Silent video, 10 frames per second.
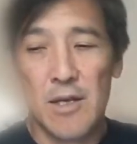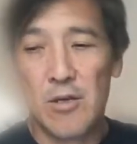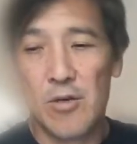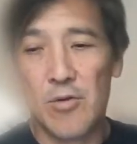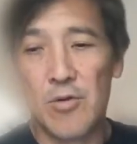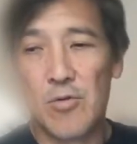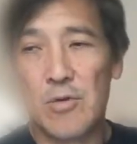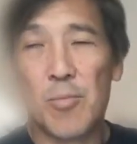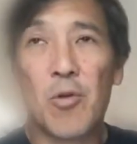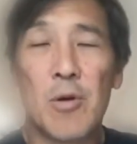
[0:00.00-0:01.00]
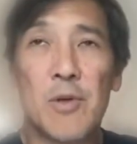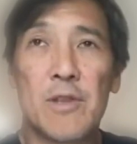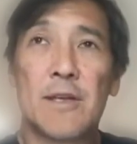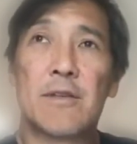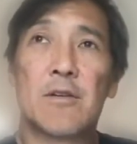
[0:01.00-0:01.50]
new deployment
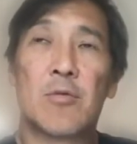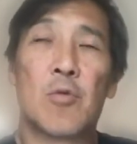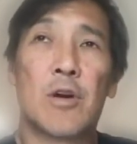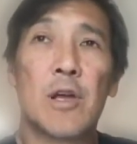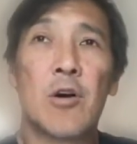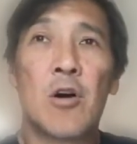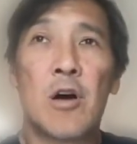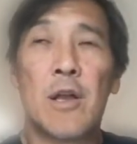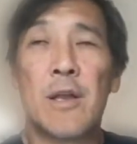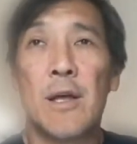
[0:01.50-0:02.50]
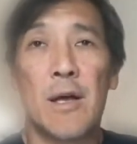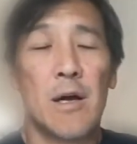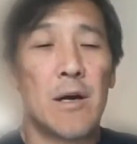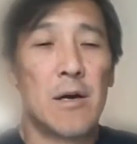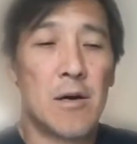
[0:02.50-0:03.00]
that they're working on.
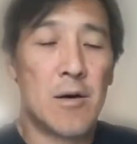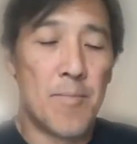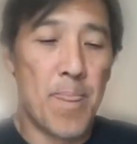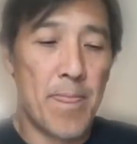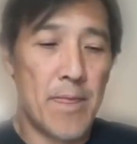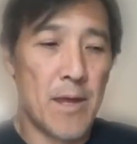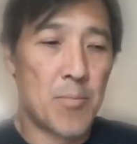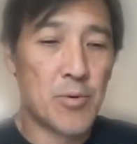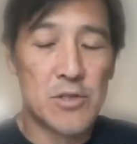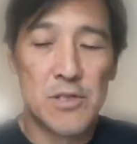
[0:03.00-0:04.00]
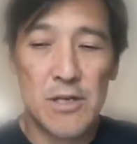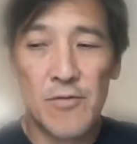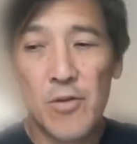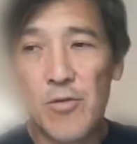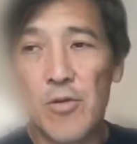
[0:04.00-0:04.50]
They push it
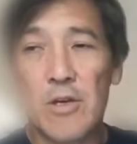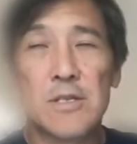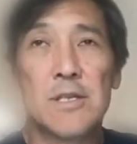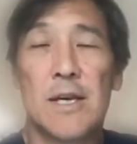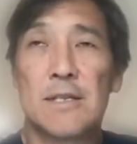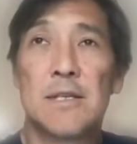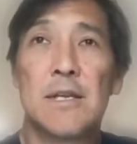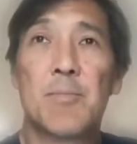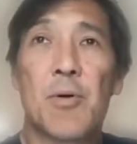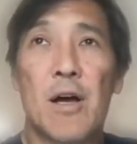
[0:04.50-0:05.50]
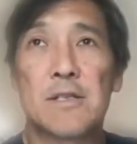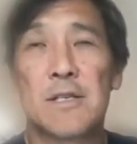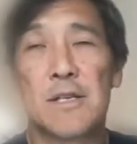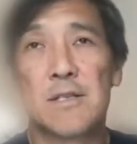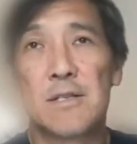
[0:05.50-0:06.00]
even through their CI/CD
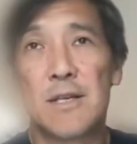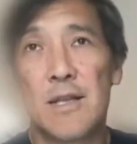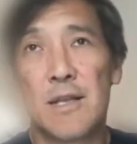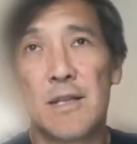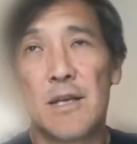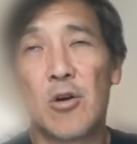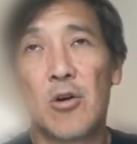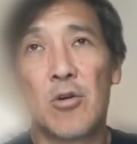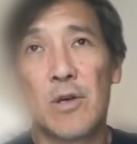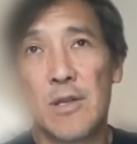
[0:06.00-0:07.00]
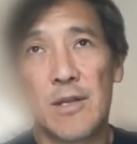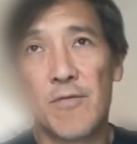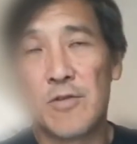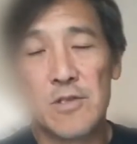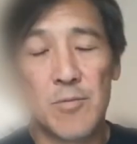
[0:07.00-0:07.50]
process, and then they go, and then
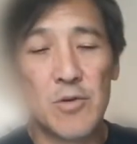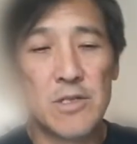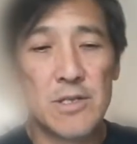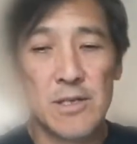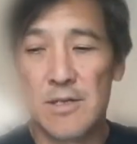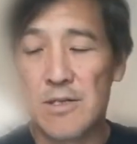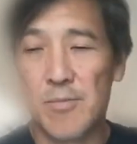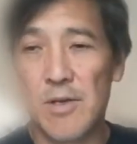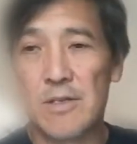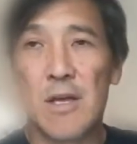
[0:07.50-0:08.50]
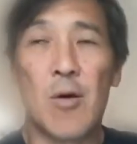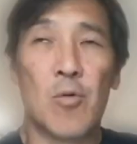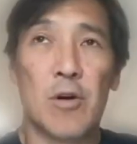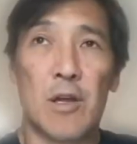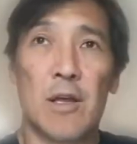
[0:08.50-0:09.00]
for some reason something's not
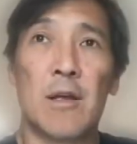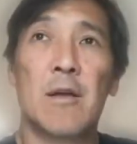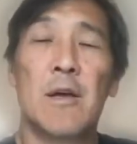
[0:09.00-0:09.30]
working.